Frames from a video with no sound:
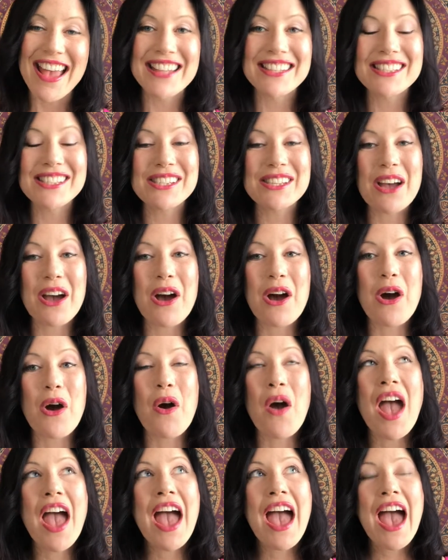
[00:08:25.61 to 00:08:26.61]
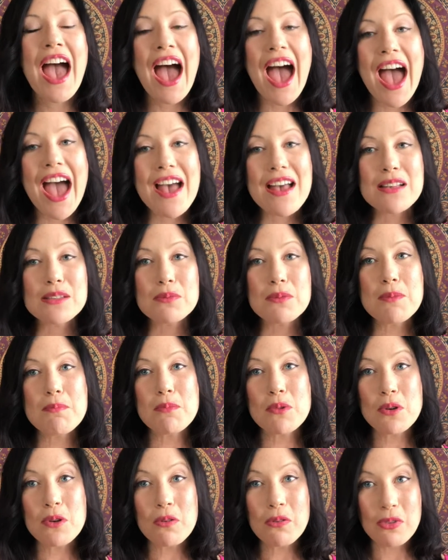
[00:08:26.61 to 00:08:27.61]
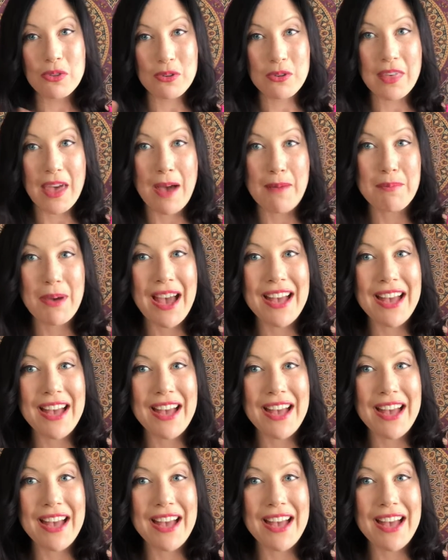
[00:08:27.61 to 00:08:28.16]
And so as we move through that